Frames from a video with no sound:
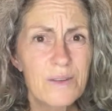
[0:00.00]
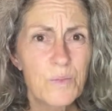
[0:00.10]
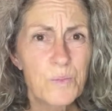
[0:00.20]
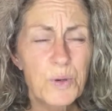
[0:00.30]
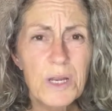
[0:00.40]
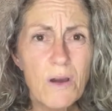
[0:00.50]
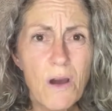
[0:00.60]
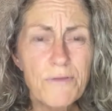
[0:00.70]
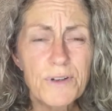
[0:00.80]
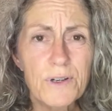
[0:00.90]
pretty
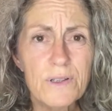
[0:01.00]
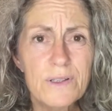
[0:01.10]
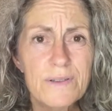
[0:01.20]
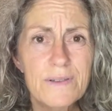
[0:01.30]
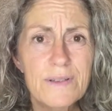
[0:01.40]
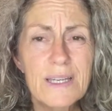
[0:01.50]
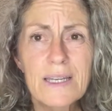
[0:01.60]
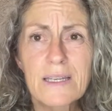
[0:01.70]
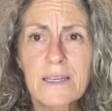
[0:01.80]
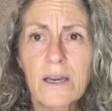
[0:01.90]
awful.
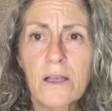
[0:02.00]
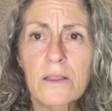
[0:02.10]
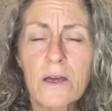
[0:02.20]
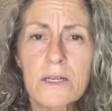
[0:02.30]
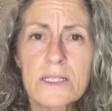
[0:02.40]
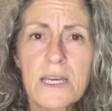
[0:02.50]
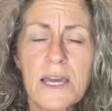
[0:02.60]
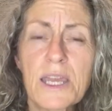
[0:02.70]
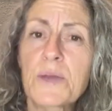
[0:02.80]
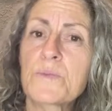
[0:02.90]
And a lot of
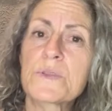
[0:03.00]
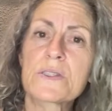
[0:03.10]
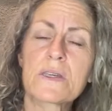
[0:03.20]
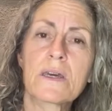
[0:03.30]
times,